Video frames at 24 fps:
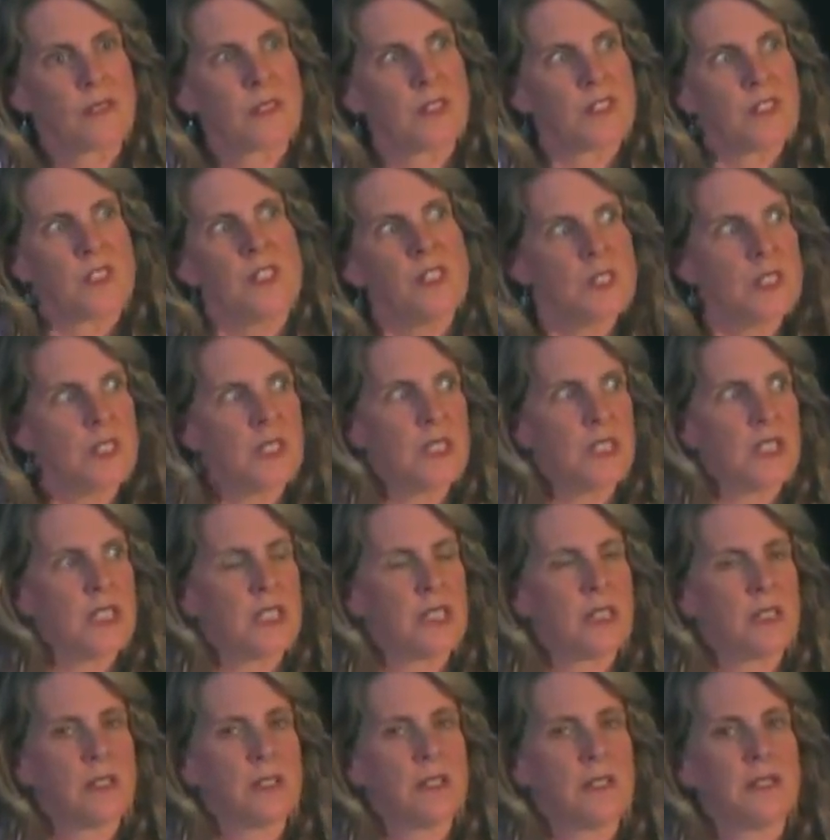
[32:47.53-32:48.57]
Oh.
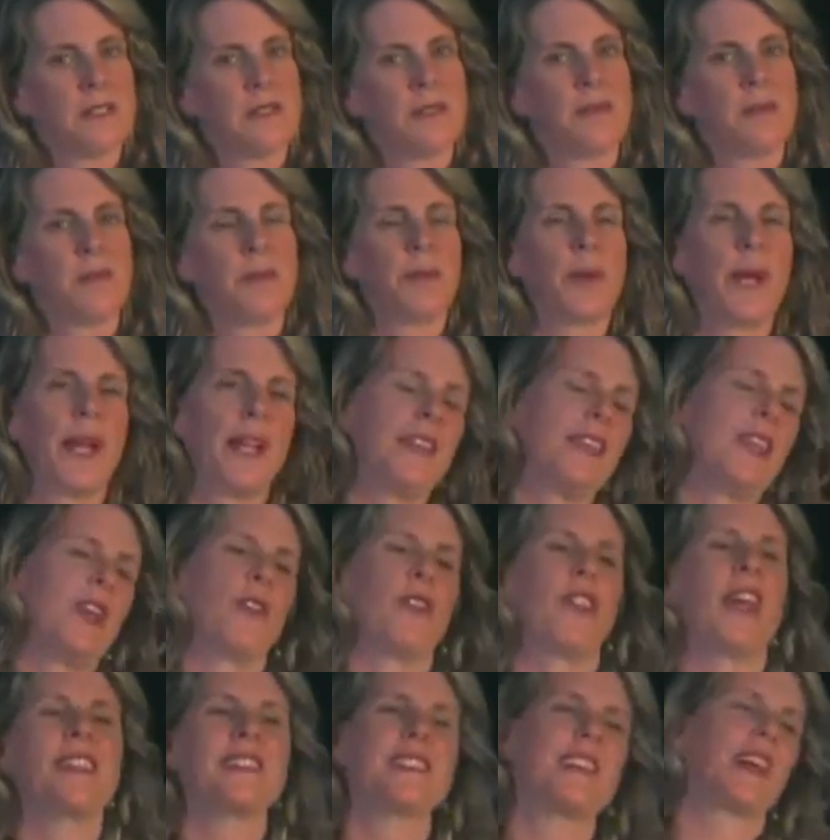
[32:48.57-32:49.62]
But,
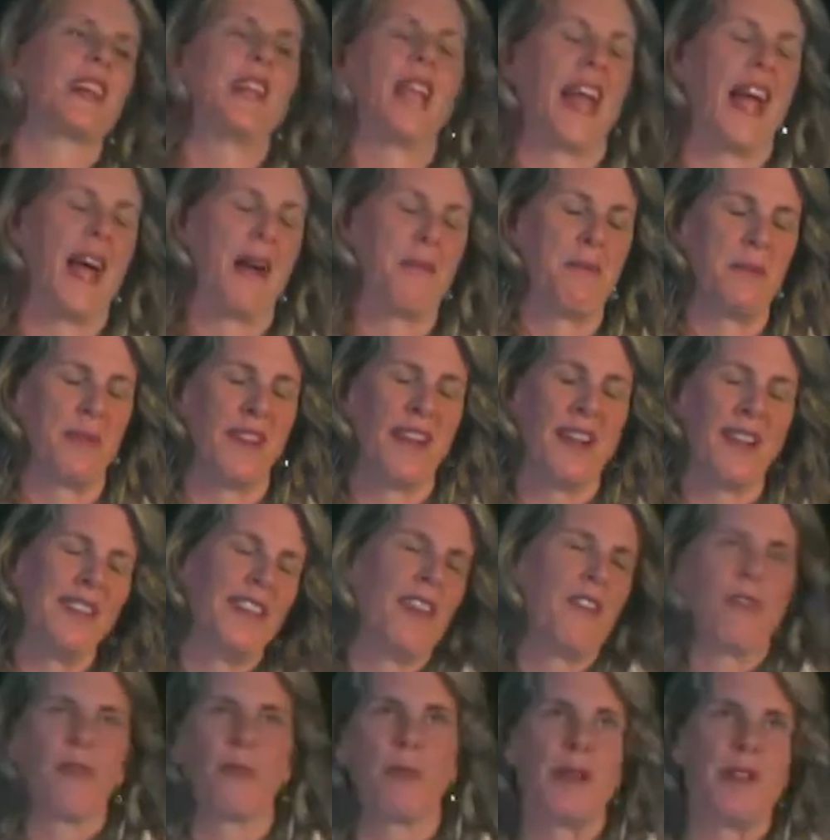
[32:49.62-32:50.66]
that's like that. I'll
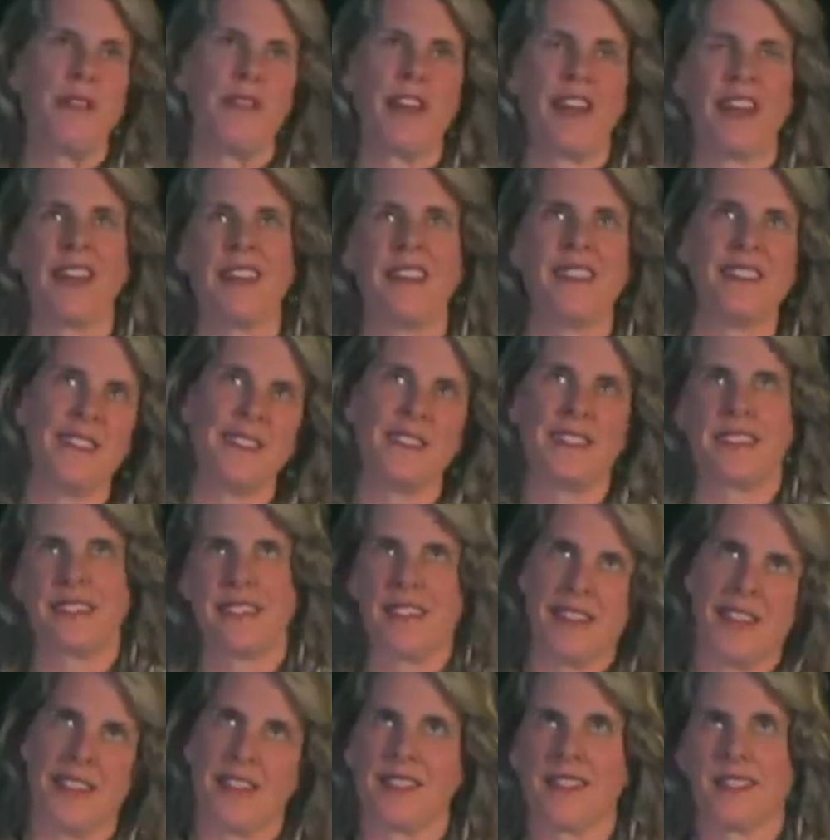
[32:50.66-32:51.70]
never be invited to sit
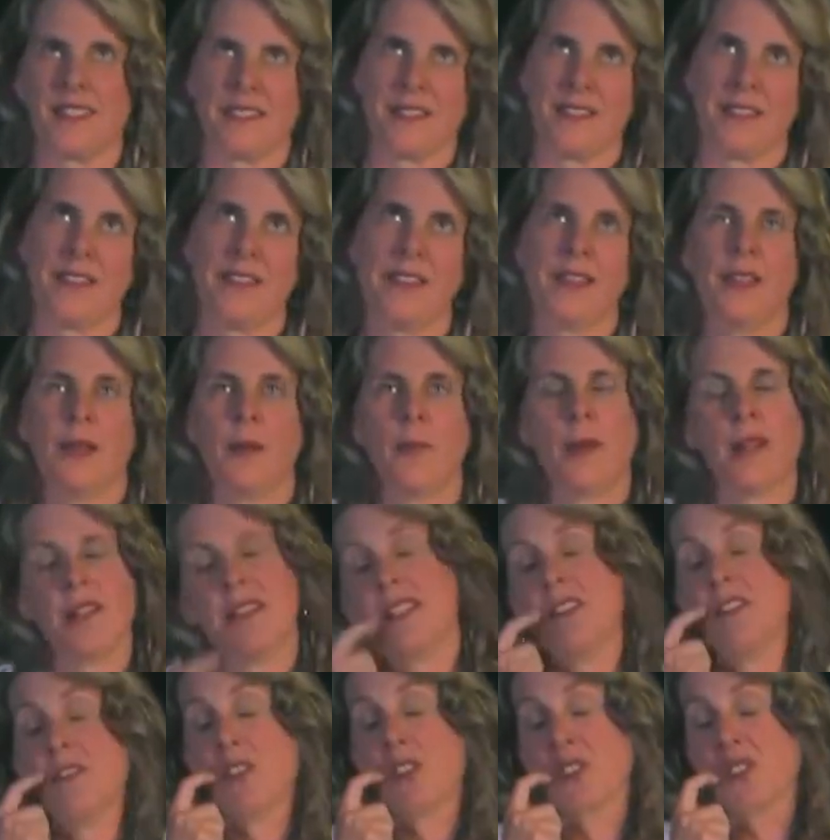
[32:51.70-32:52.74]
next to Betsy
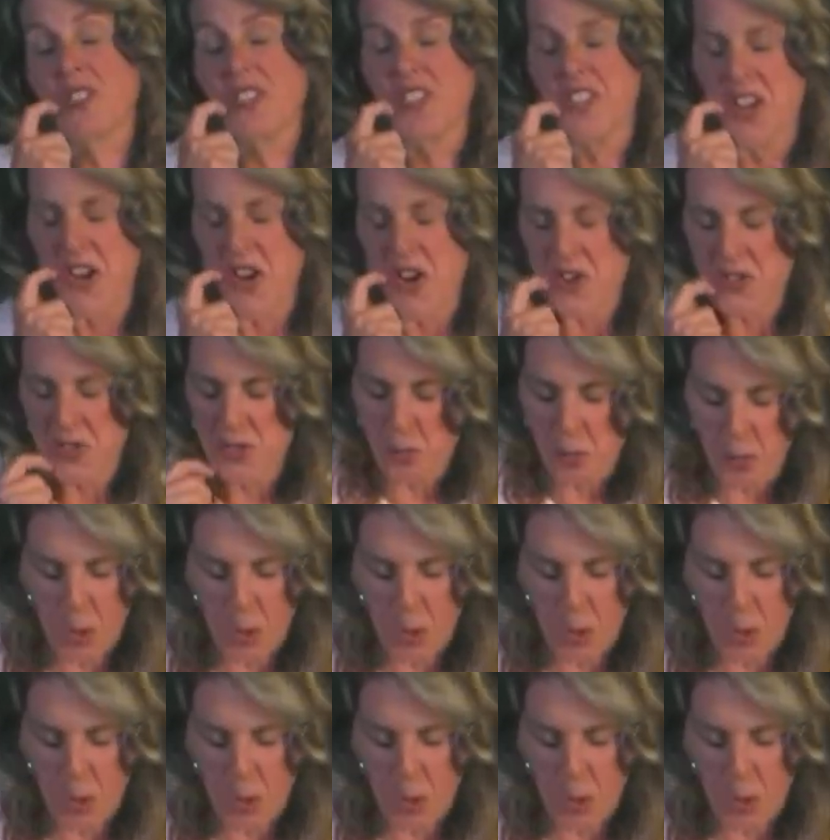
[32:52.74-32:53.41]
DeVos at dinner, so